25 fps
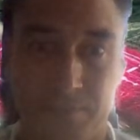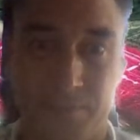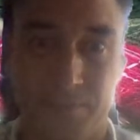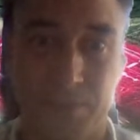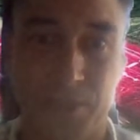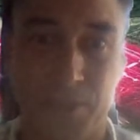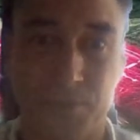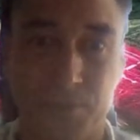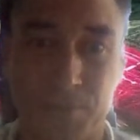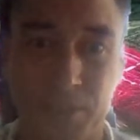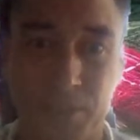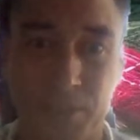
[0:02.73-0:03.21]

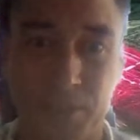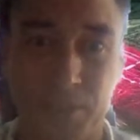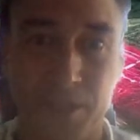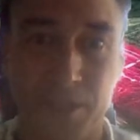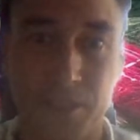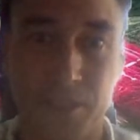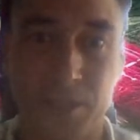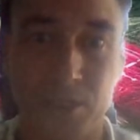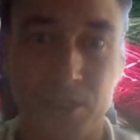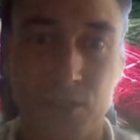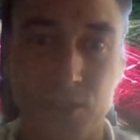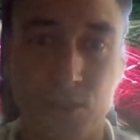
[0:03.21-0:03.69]
All
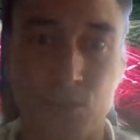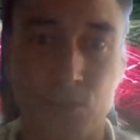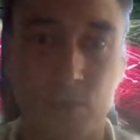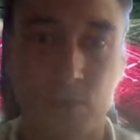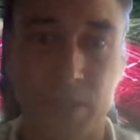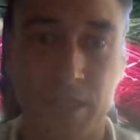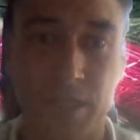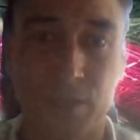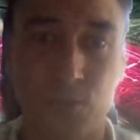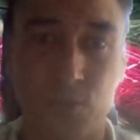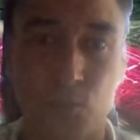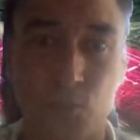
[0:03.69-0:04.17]
right, hello
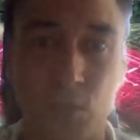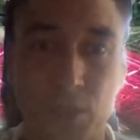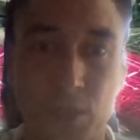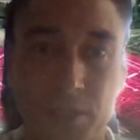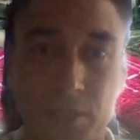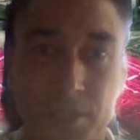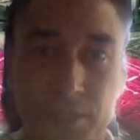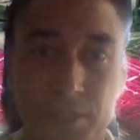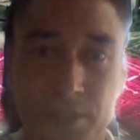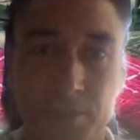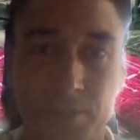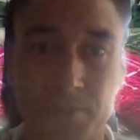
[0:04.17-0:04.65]
and
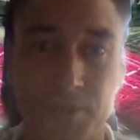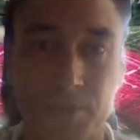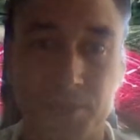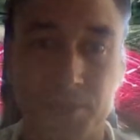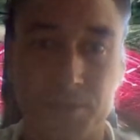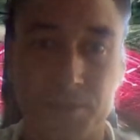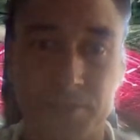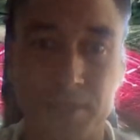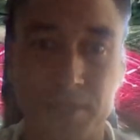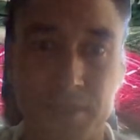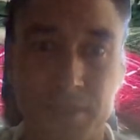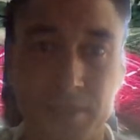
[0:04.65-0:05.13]
welcome
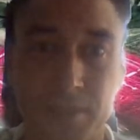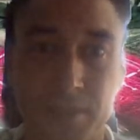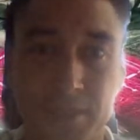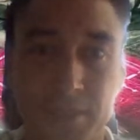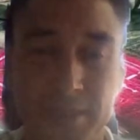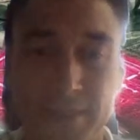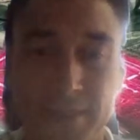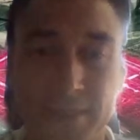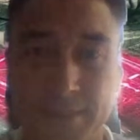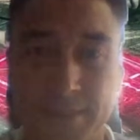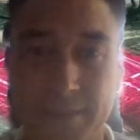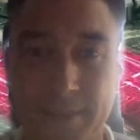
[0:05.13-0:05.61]
to
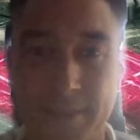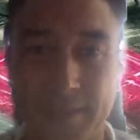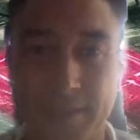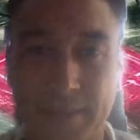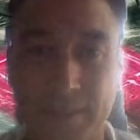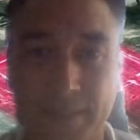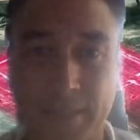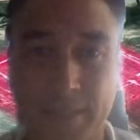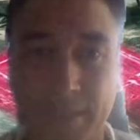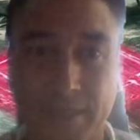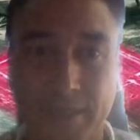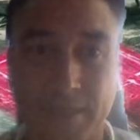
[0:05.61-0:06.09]
the
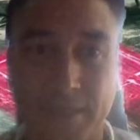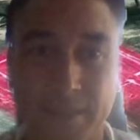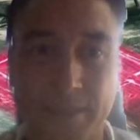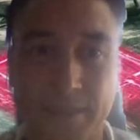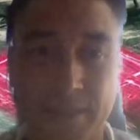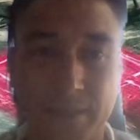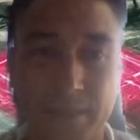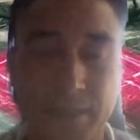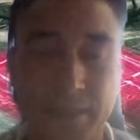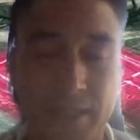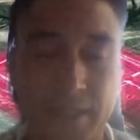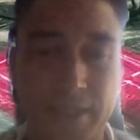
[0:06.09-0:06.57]

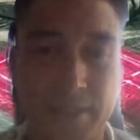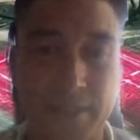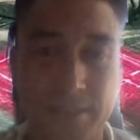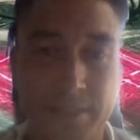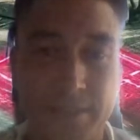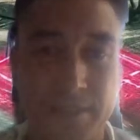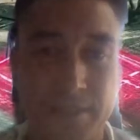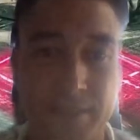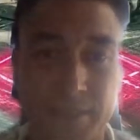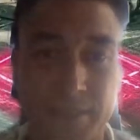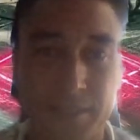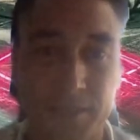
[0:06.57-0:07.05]
CA
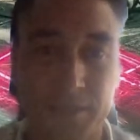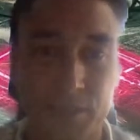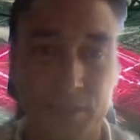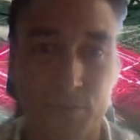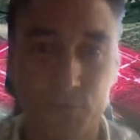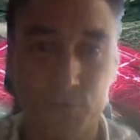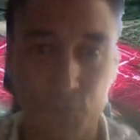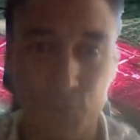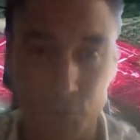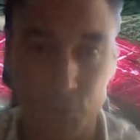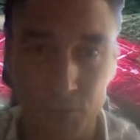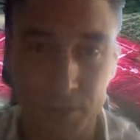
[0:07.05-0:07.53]

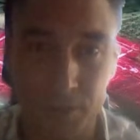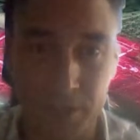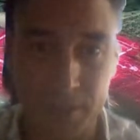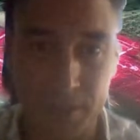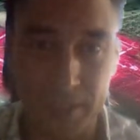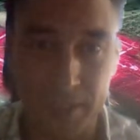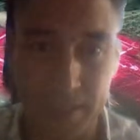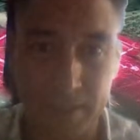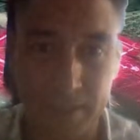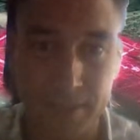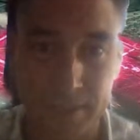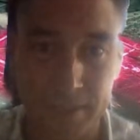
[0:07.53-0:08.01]

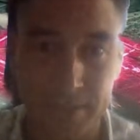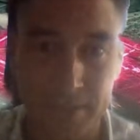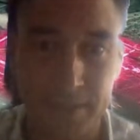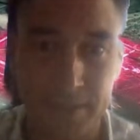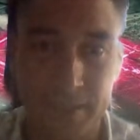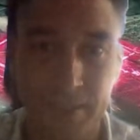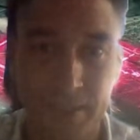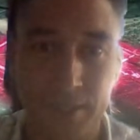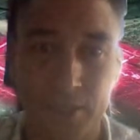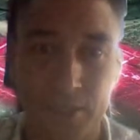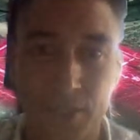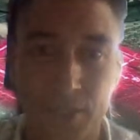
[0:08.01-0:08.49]
1848
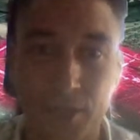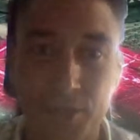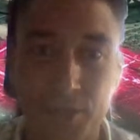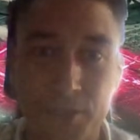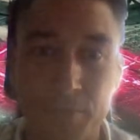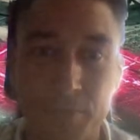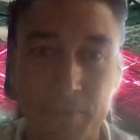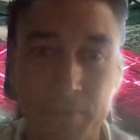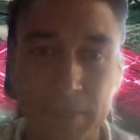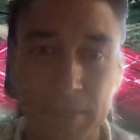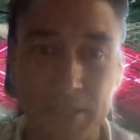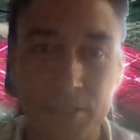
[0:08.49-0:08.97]

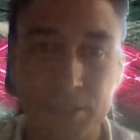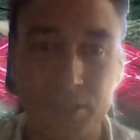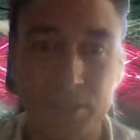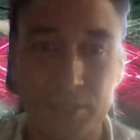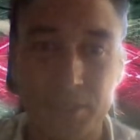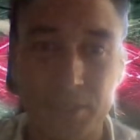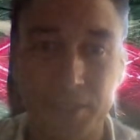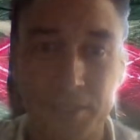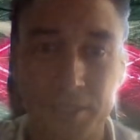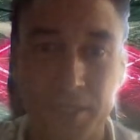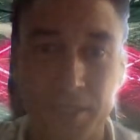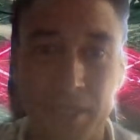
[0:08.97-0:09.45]

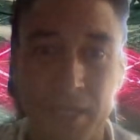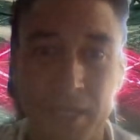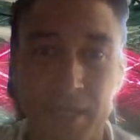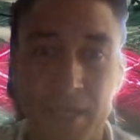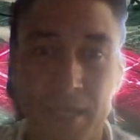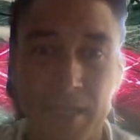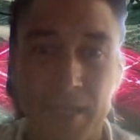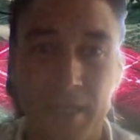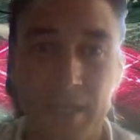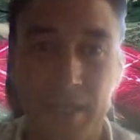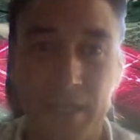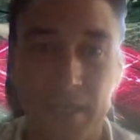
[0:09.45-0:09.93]
Automation
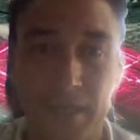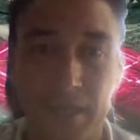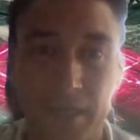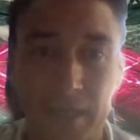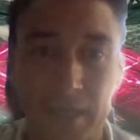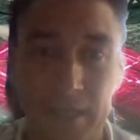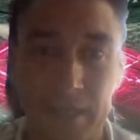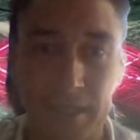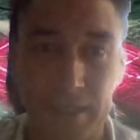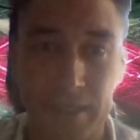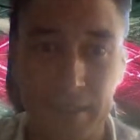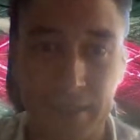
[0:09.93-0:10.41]

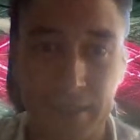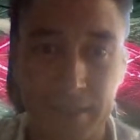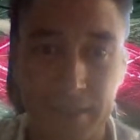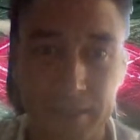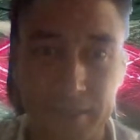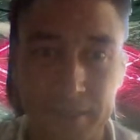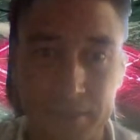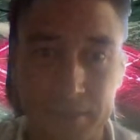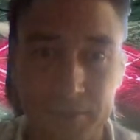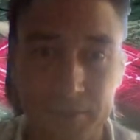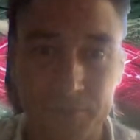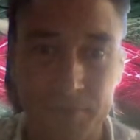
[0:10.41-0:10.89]

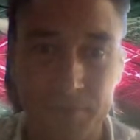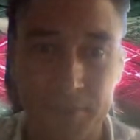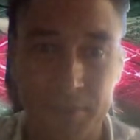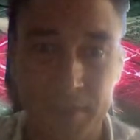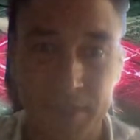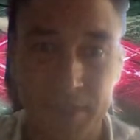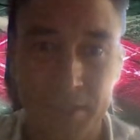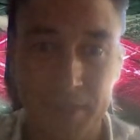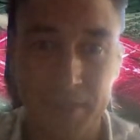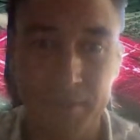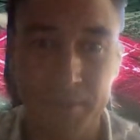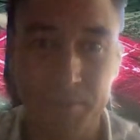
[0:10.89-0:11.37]
Live
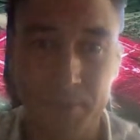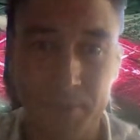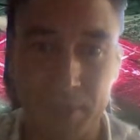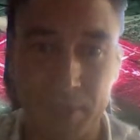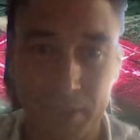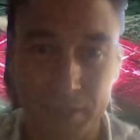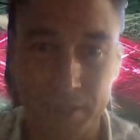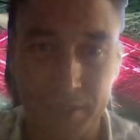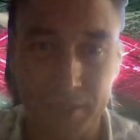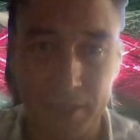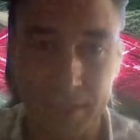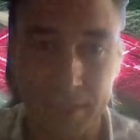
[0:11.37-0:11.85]

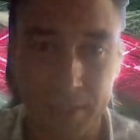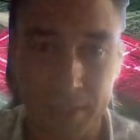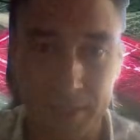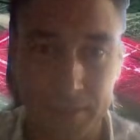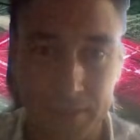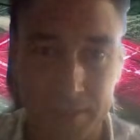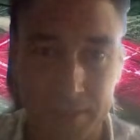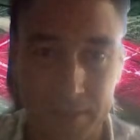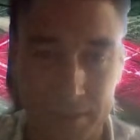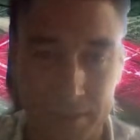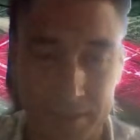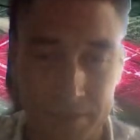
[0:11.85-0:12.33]

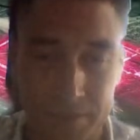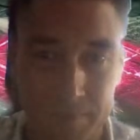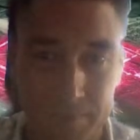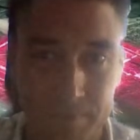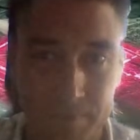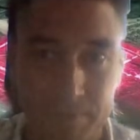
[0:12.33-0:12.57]
podcast.